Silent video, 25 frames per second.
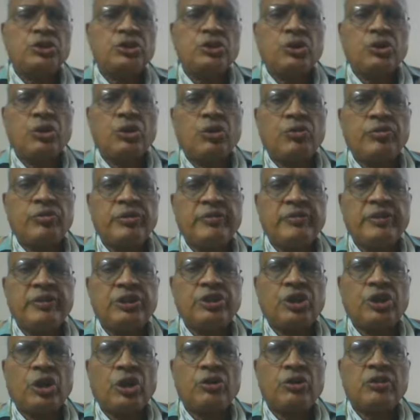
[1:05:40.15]
So we
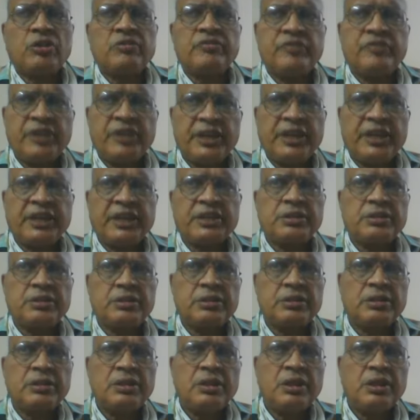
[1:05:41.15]
will talk on FedEx
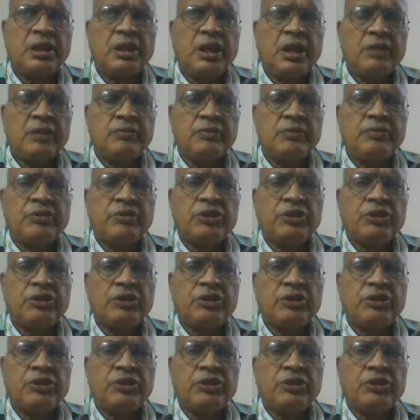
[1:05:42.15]
and